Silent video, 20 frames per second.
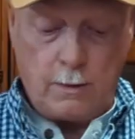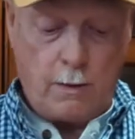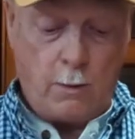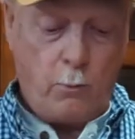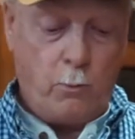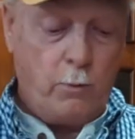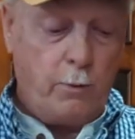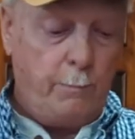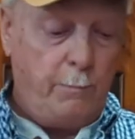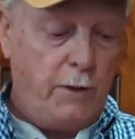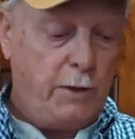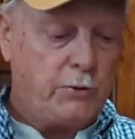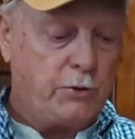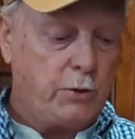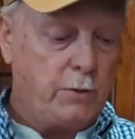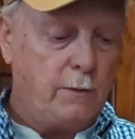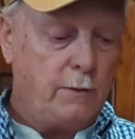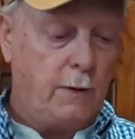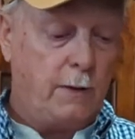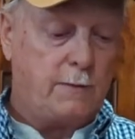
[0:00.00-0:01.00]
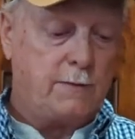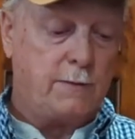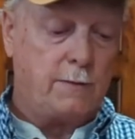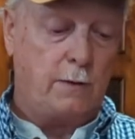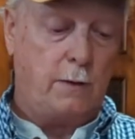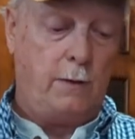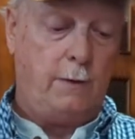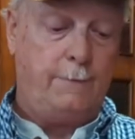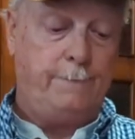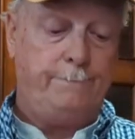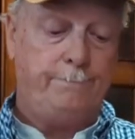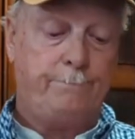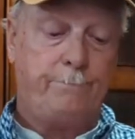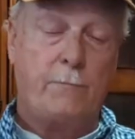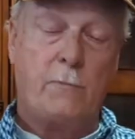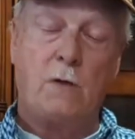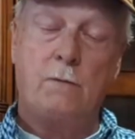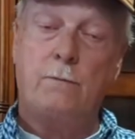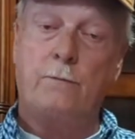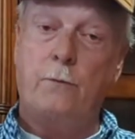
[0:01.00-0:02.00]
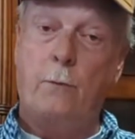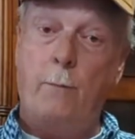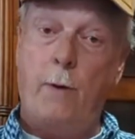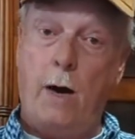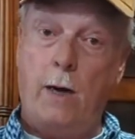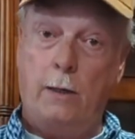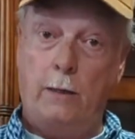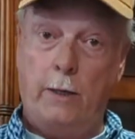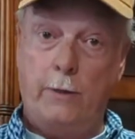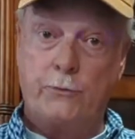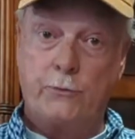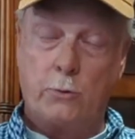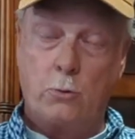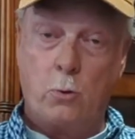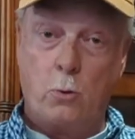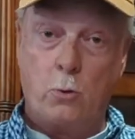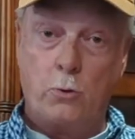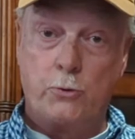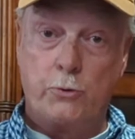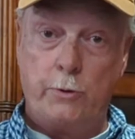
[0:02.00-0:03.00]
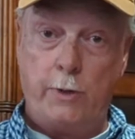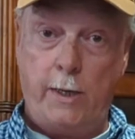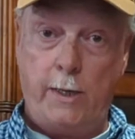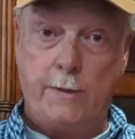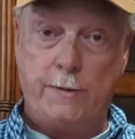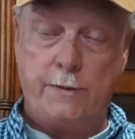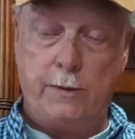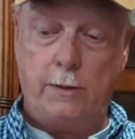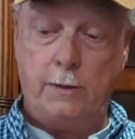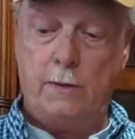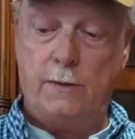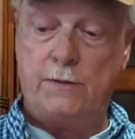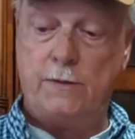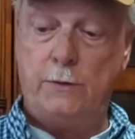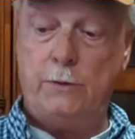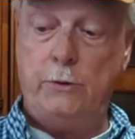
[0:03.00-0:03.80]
I want to mention that for my Electroculture antennas,